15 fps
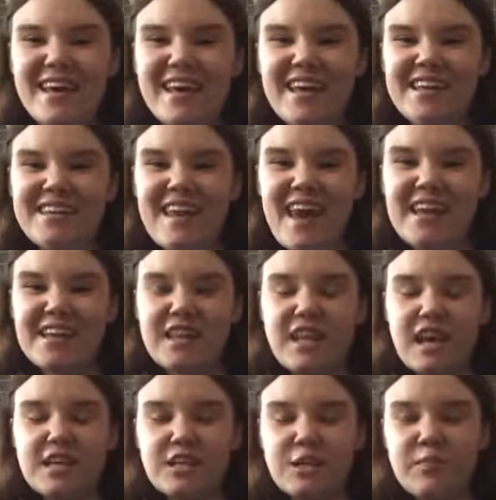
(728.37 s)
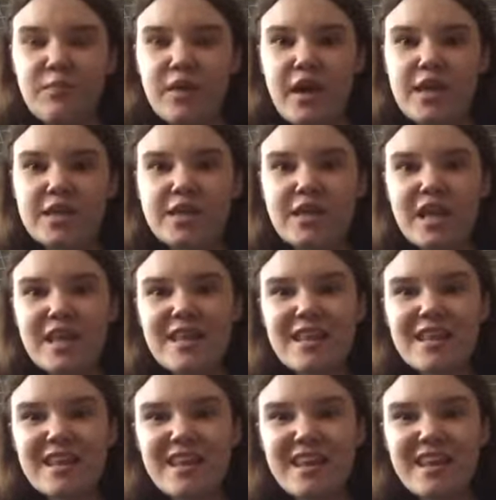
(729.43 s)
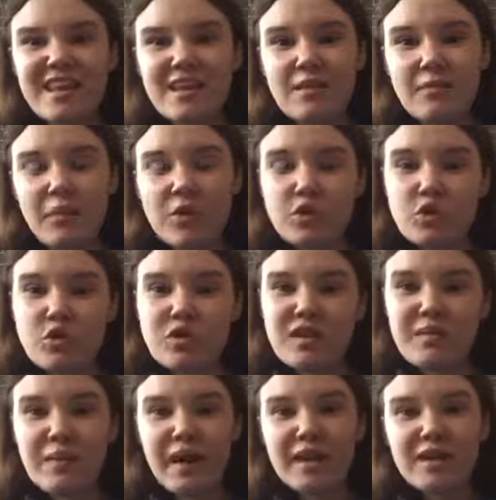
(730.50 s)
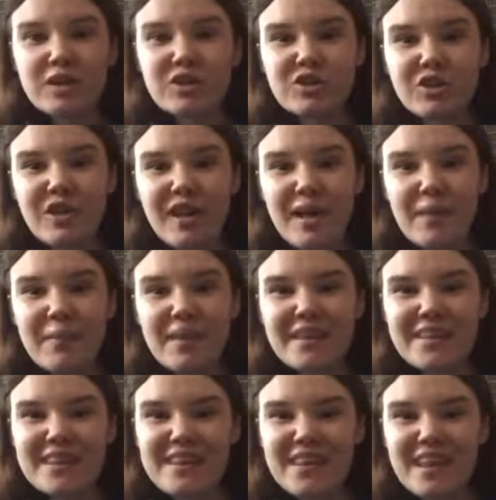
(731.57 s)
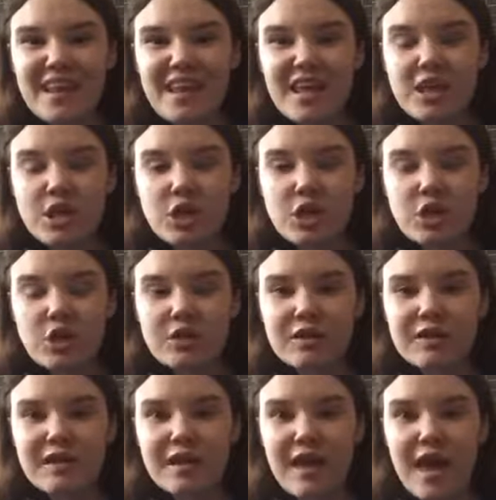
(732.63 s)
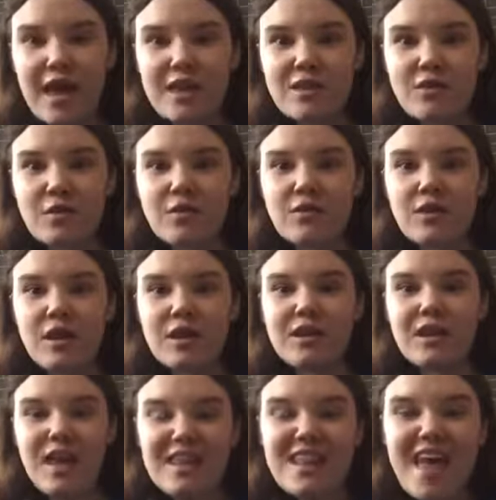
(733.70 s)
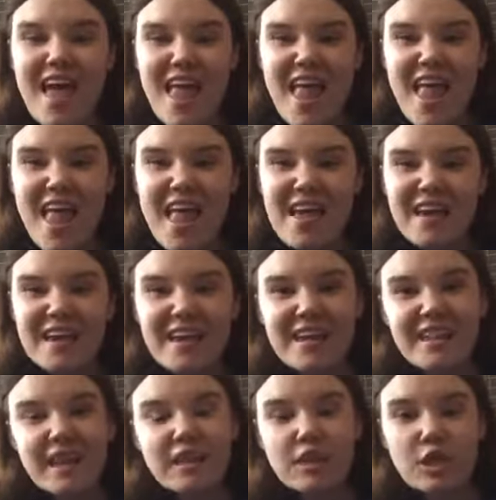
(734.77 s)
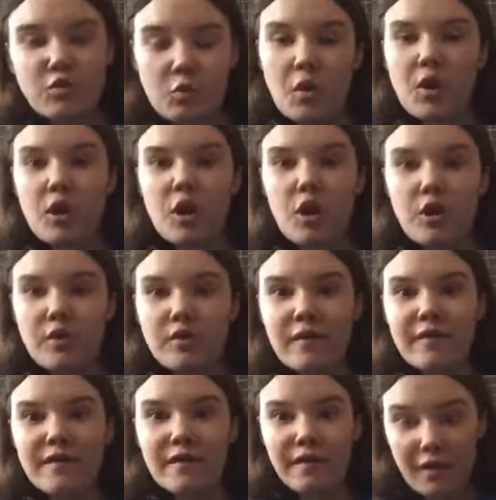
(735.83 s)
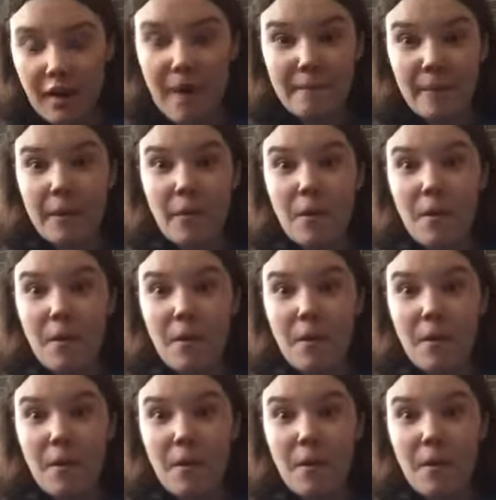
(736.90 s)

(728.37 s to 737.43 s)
his dad's attention, but suddenly, but due to the mind control helmets, it starts to get nuts. And then he then says red alert, red alert. I'm like,